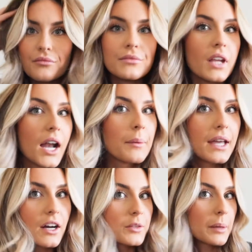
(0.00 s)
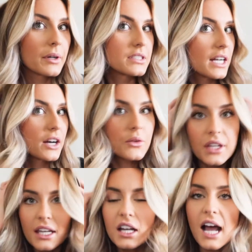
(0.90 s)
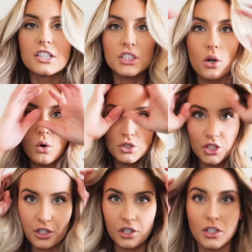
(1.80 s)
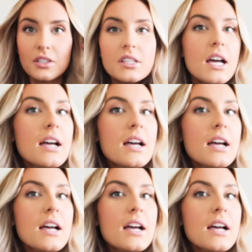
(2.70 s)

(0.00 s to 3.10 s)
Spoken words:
I'm not a big hairspray person. I don't think it actually holds your curls.